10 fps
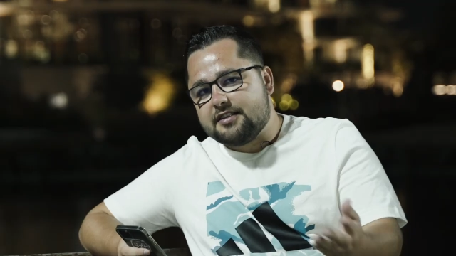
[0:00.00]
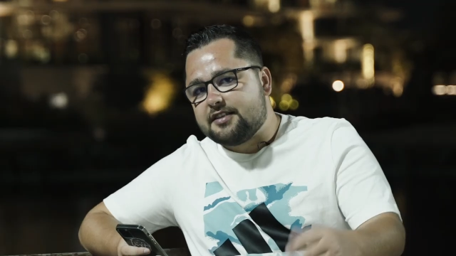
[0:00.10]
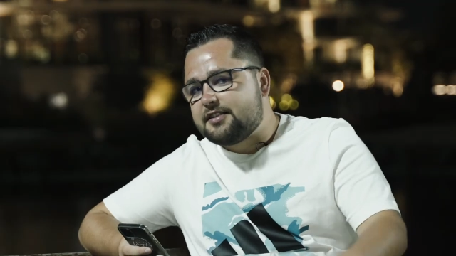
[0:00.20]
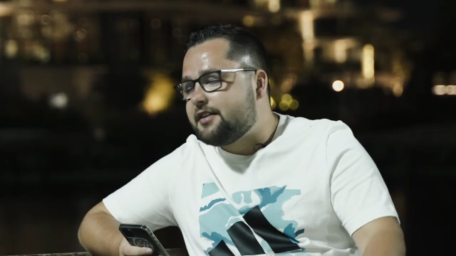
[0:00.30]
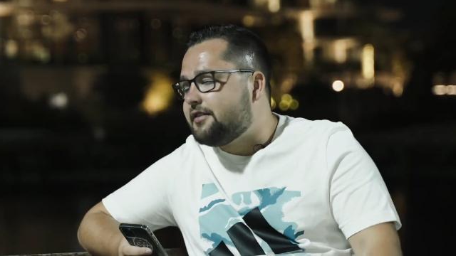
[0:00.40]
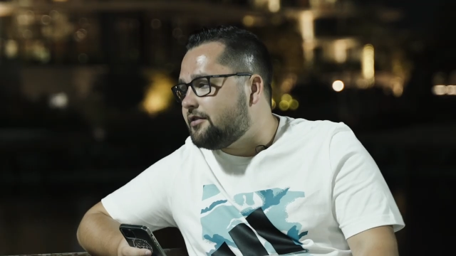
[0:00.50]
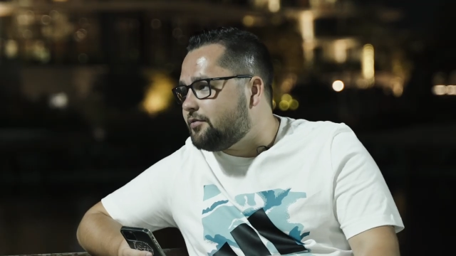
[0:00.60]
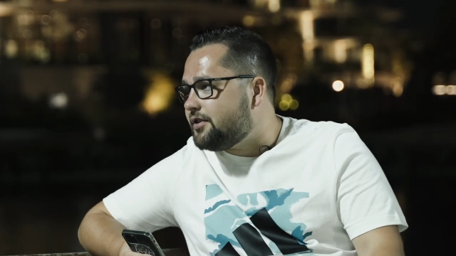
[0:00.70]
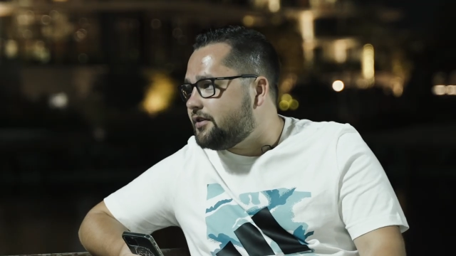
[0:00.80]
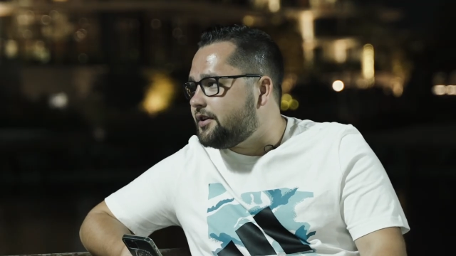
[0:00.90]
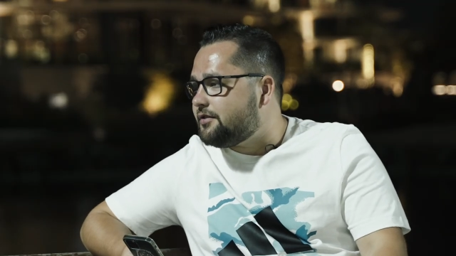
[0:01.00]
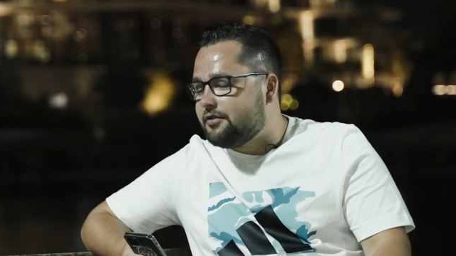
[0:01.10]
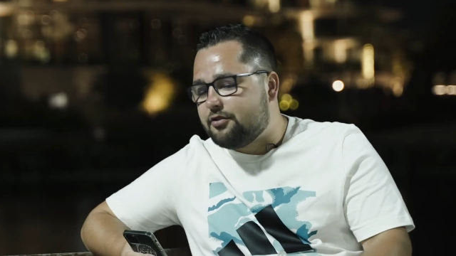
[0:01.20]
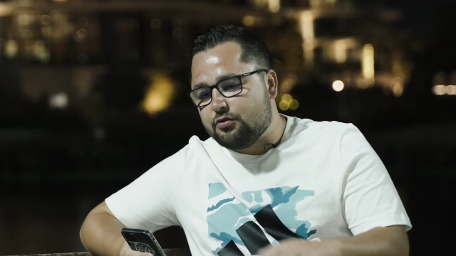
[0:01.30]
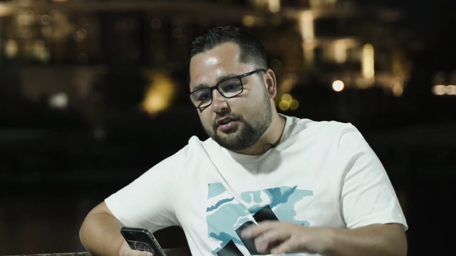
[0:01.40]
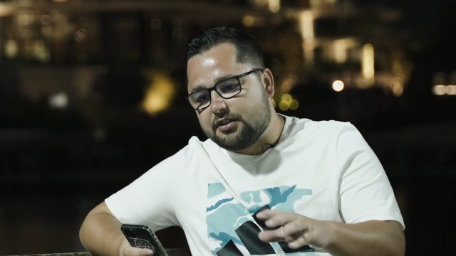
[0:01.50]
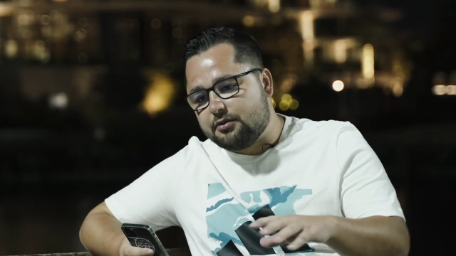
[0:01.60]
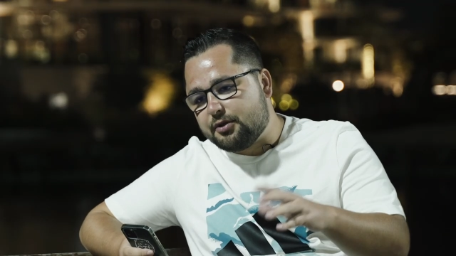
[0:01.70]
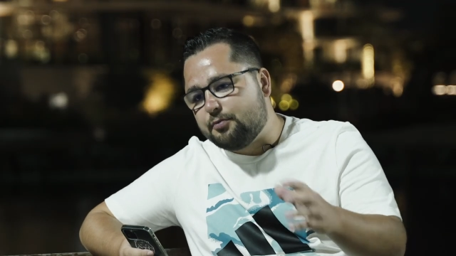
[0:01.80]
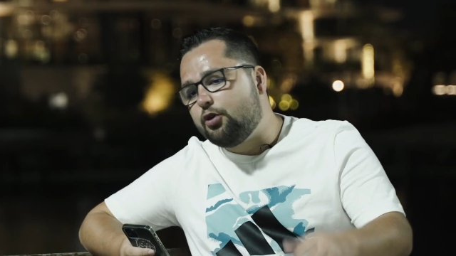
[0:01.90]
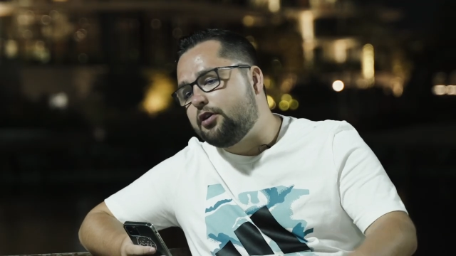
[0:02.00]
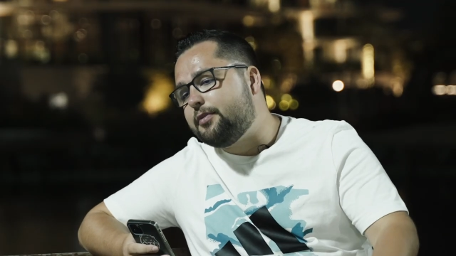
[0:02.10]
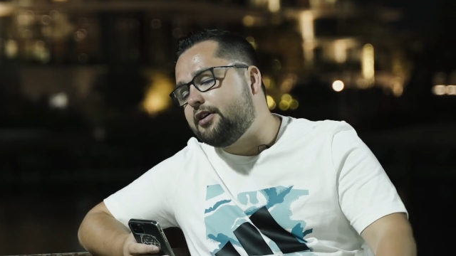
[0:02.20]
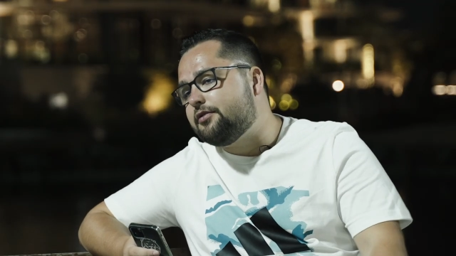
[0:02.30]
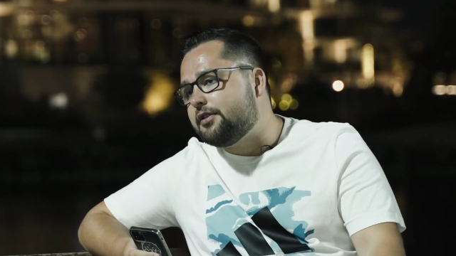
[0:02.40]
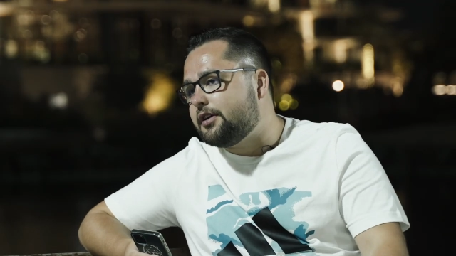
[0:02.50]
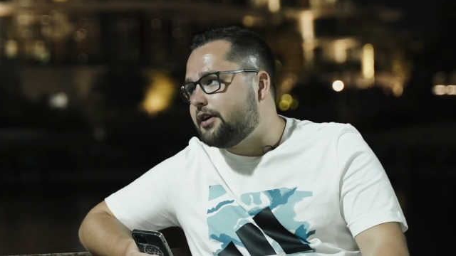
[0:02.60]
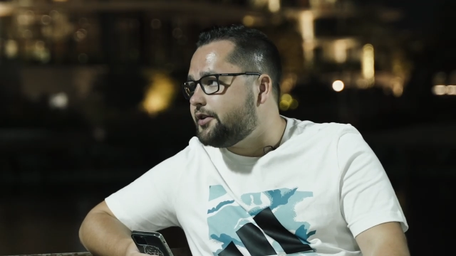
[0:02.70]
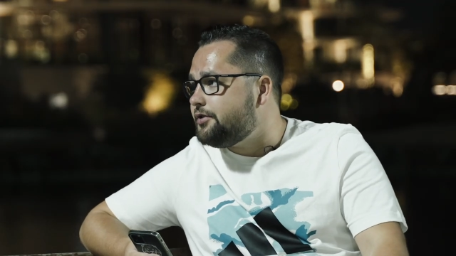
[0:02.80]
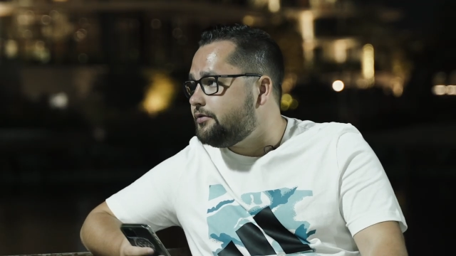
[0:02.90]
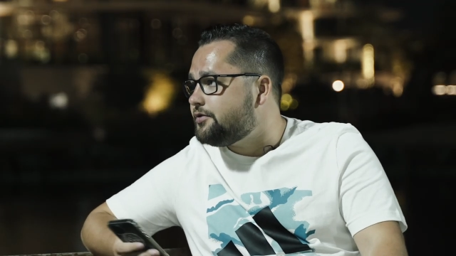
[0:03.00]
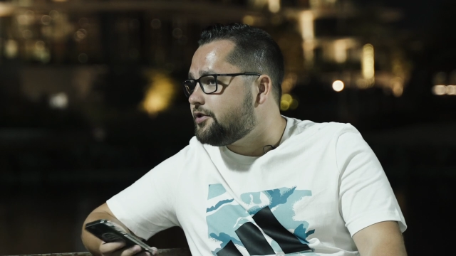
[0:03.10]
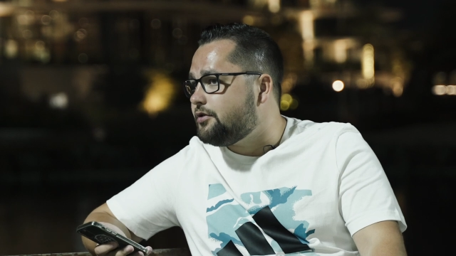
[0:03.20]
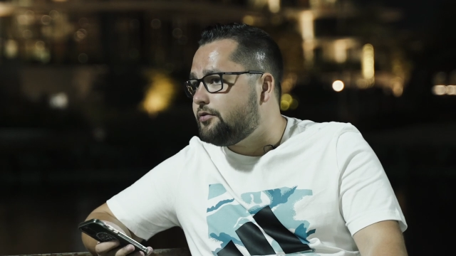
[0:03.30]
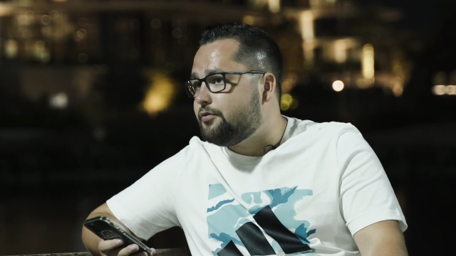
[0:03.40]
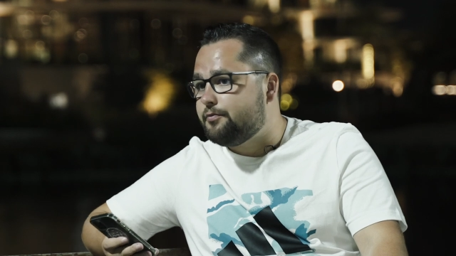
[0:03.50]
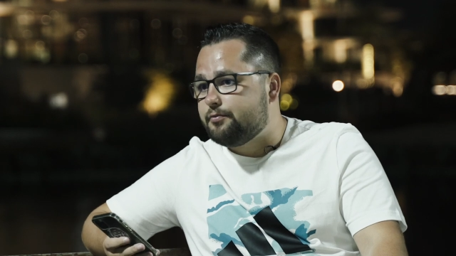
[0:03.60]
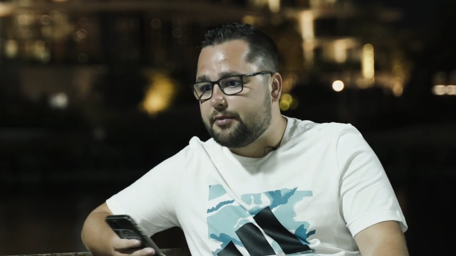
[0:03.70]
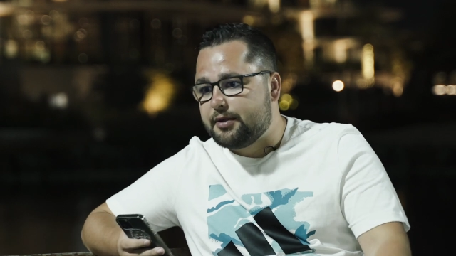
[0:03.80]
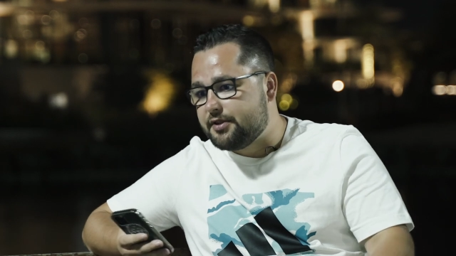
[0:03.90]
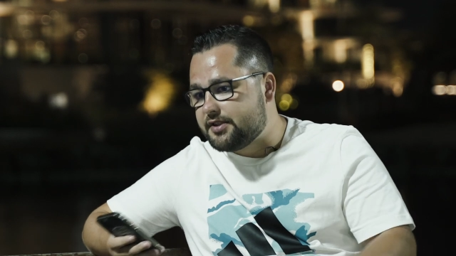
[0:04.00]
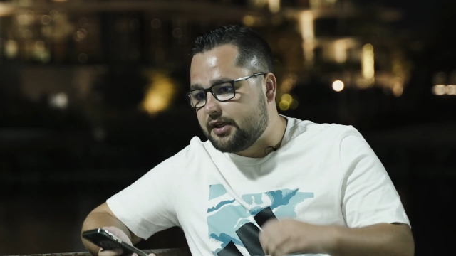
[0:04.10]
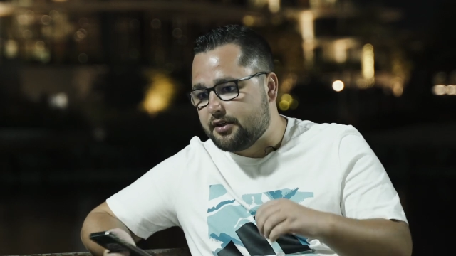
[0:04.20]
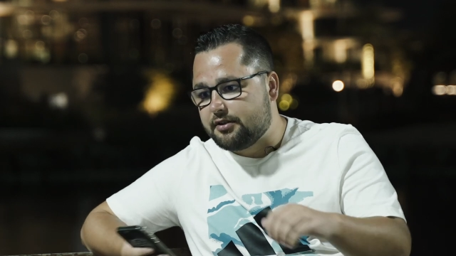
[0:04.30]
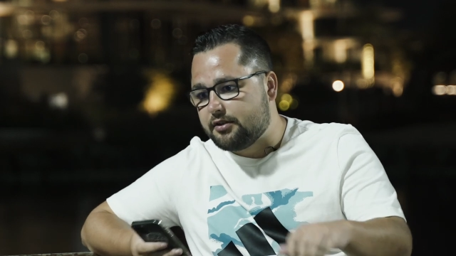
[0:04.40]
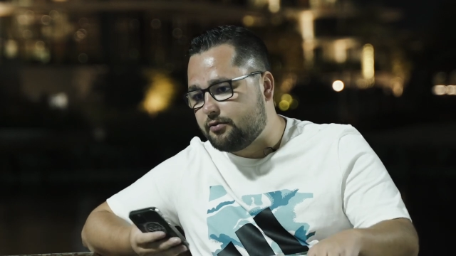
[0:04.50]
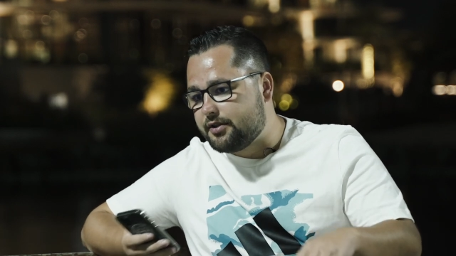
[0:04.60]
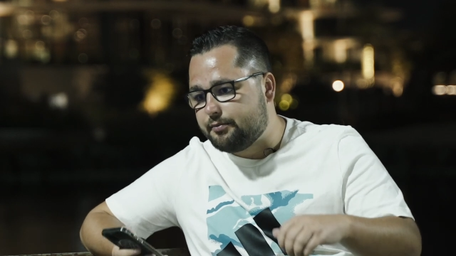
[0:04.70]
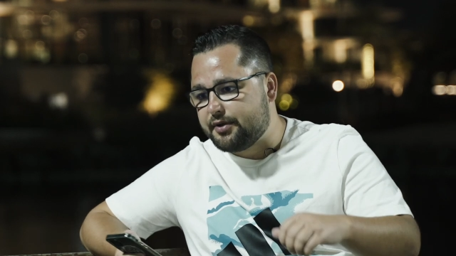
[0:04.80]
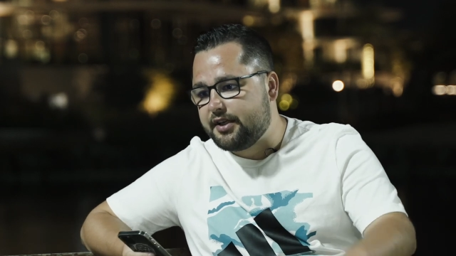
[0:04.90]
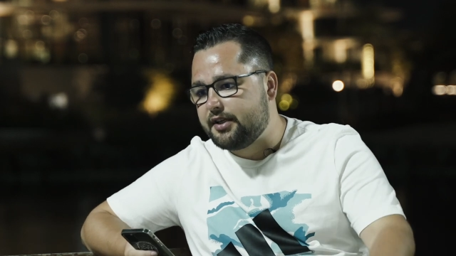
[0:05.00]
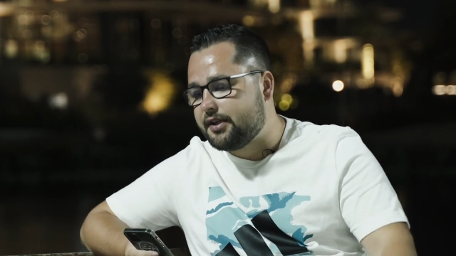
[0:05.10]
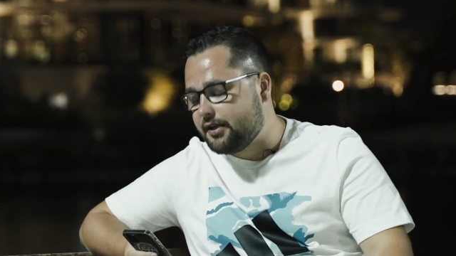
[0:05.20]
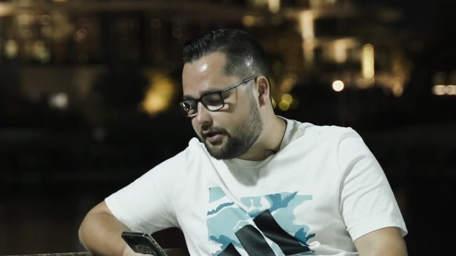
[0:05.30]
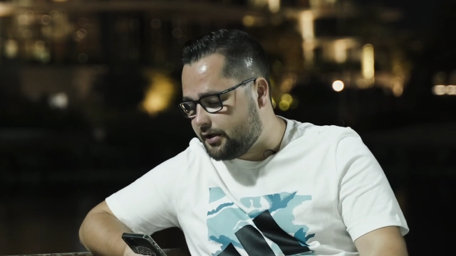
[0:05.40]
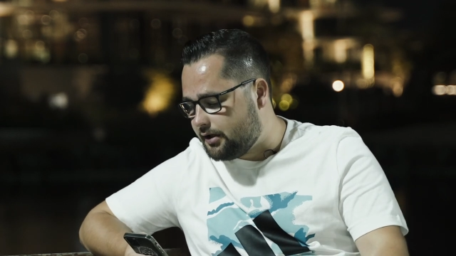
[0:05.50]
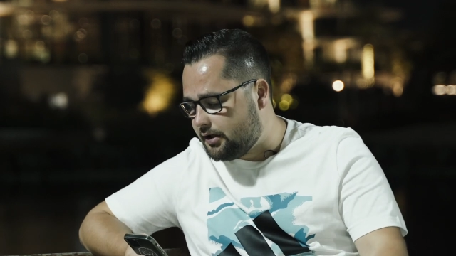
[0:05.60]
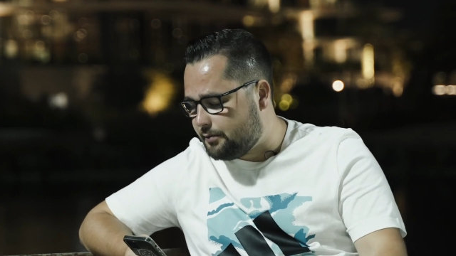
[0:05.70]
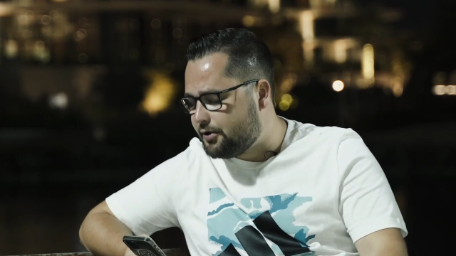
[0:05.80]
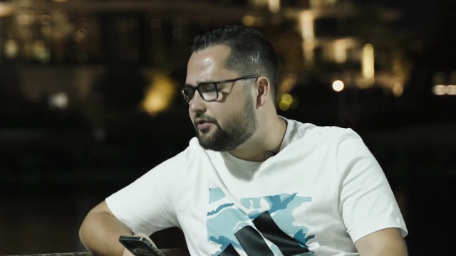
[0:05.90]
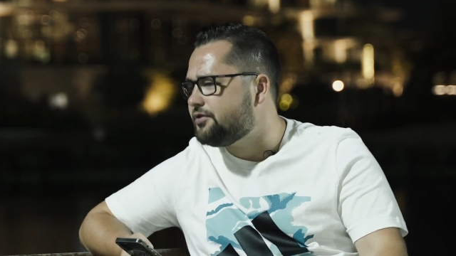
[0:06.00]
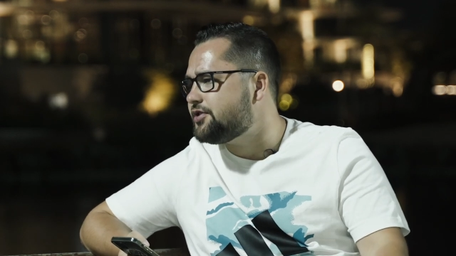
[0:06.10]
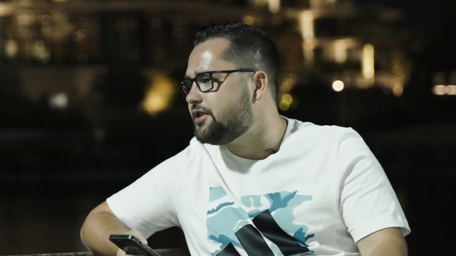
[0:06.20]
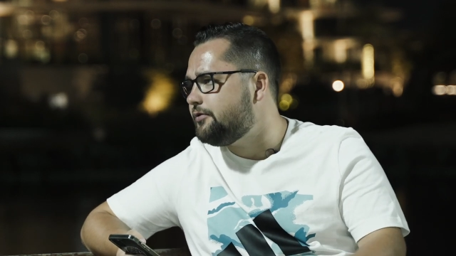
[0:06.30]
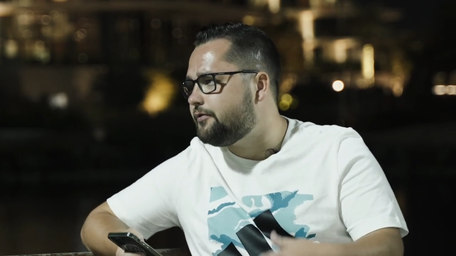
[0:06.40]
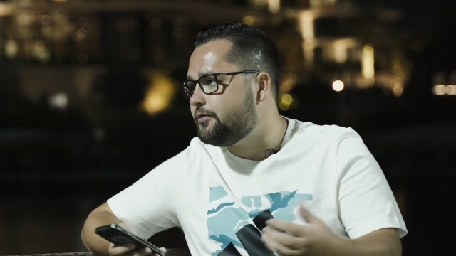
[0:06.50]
As I said, we need to know a little bit more about you, so maybe start with the beginning about yourself.